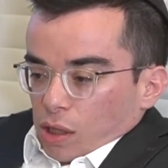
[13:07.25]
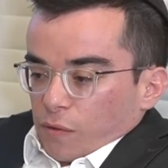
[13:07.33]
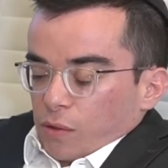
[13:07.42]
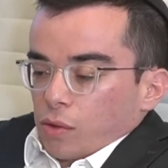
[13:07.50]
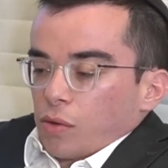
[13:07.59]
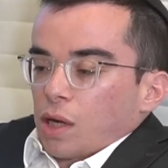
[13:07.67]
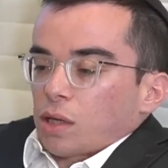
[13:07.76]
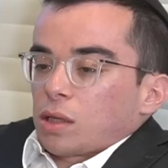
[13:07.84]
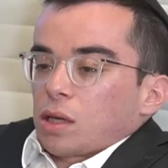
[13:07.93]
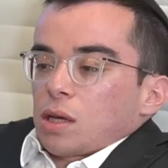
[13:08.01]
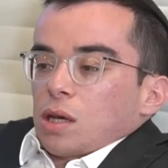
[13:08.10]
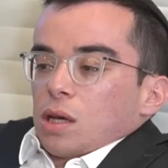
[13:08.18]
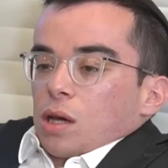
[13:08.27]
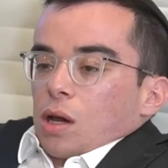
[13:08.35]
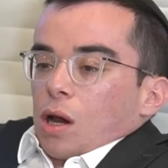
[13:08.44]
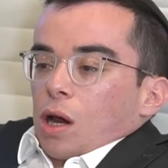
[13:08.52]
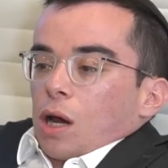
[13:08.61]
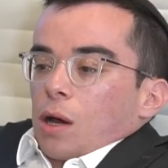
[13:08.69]
Alfred Grant,
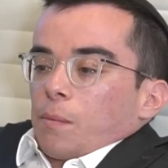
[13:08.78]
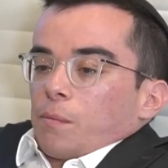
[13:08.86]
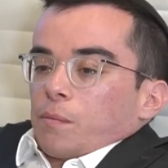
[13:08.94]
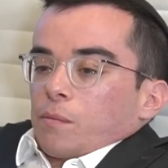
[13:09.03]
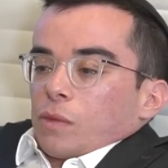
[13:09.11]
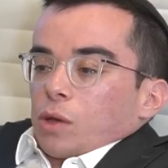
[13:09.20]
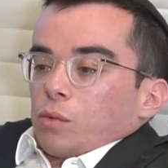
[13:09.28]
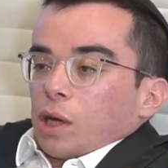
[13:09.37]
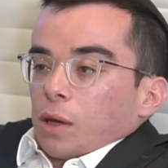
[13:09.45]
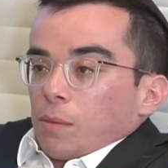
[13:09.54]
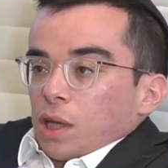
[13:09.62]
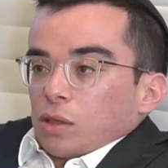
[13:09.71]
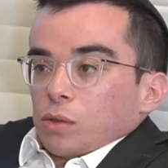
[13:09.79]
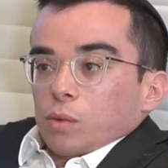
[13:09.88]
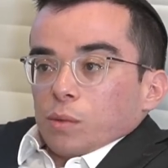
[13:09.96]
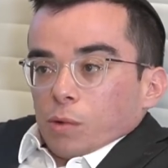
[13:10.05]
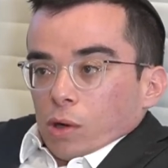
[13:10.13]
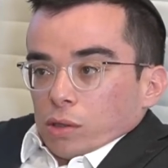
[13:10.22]
recommended
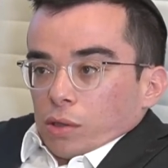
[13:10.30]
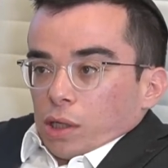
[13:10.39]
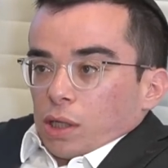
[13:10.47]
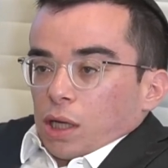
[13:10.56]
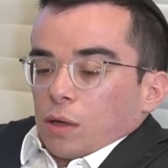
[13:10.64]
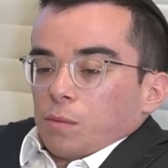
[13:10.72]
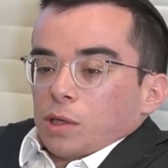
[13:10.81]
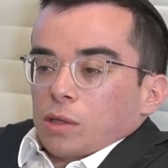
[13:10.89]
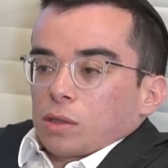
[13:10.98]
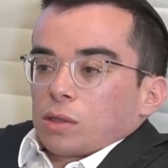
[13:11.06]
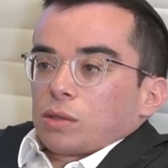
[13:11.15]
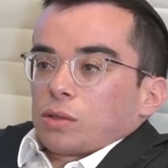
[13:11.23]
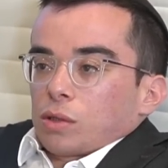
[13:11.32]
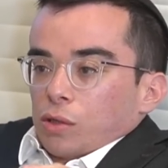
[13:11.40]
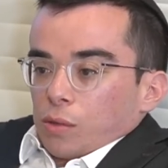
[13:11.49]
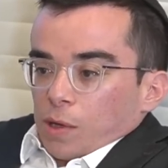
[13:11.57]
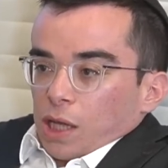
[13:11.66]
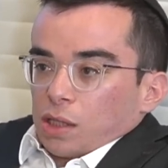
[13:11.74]
we pause right now because,
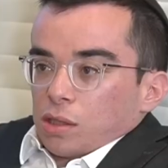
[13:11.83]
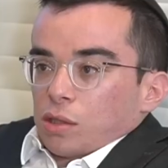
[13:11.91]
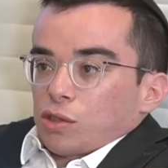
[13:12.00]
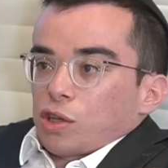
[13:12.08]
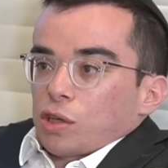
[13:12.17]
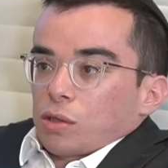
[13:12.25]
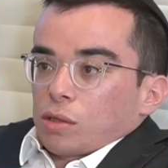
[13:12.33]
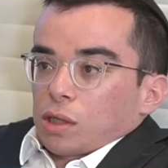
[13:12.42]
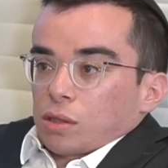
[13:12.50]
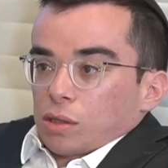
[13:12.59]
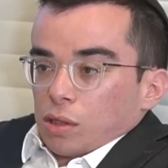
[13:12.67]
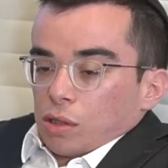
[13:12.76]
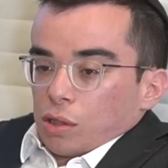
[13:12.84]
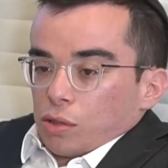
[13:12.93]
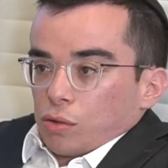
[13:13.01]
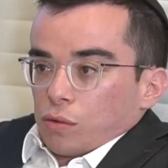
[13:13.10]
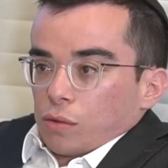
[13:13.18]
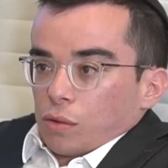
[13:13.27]
your body's going to change as a
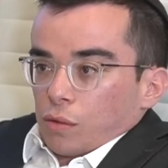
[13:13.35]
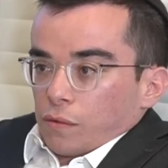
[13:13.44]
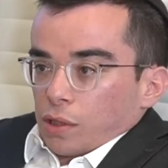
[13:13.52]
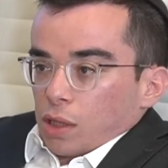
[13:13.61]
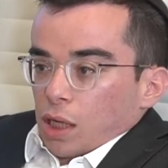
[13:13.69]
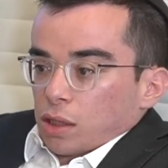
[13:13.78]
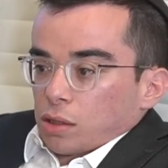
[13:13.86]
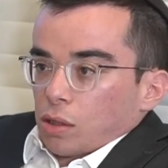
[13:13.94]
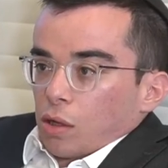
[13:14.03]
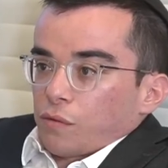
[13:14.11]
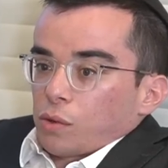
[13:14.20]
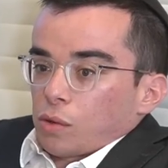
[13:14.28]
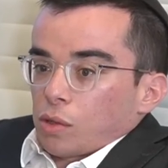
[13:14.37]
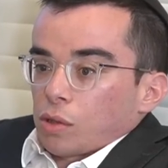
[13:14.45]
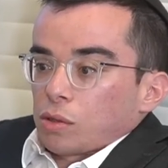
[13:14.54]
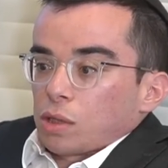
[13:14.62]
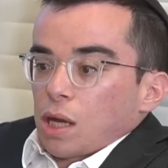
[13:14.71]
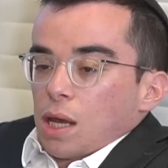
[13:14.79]
teenager over the next few
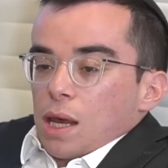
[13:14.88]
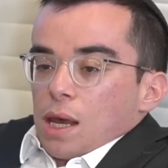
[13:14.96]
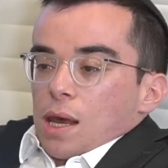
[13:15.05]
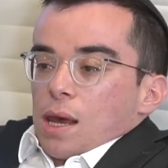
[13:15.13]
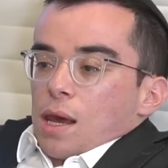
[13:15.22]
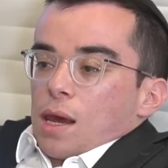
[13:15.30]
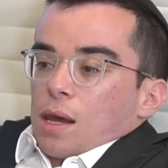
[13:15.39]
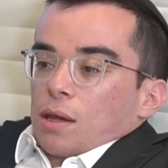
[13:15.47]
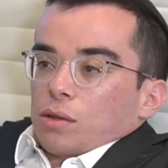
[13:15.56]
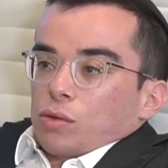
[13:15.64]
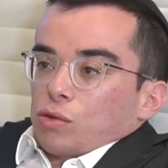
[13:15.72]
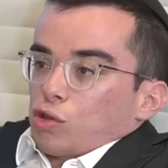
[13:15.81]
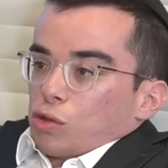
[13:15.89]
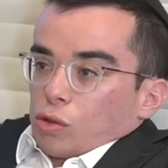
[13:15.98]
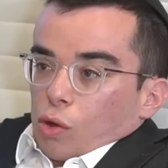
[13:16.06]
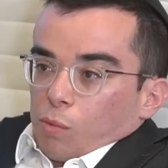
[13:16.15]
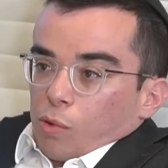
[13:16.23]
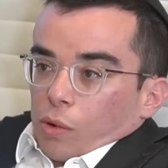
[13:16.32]
years. And there's just
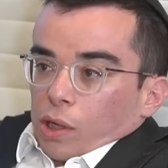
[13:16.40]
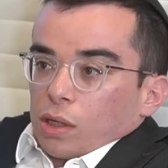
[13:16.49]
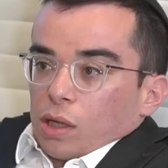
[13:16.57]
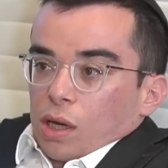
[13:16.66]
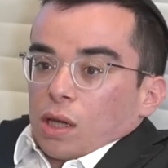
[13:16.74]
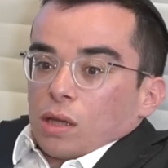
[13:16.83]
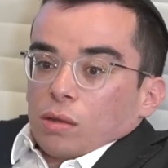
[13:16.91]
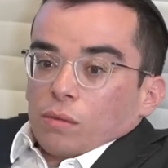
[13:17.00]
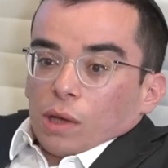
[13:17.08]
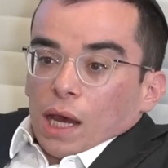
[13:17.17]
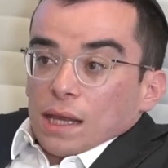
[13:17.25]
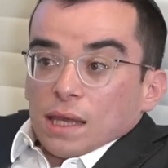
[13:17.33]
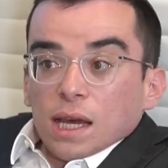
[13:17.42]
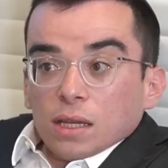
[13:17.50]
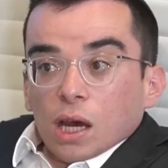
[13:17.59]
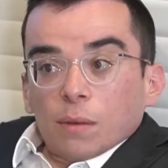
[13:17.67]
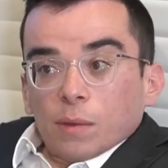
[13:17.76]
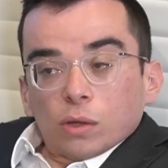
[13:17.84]
no point. And at that
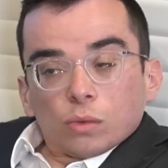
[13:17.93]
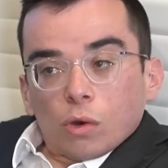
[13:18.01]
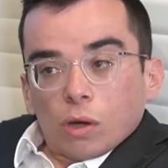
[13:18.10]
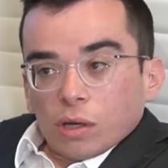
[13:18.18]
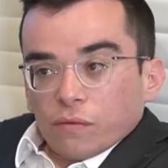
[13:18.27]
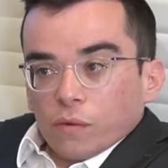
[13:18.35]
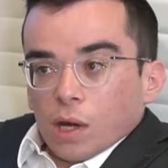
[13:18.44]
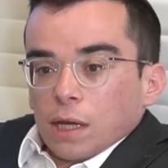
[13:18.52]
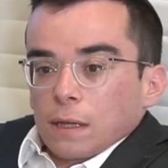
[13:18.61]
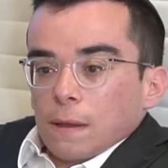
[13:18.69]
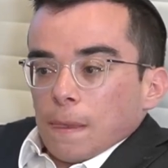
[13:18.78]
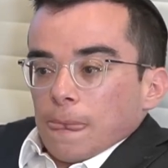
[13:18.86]
time, I was walking fine.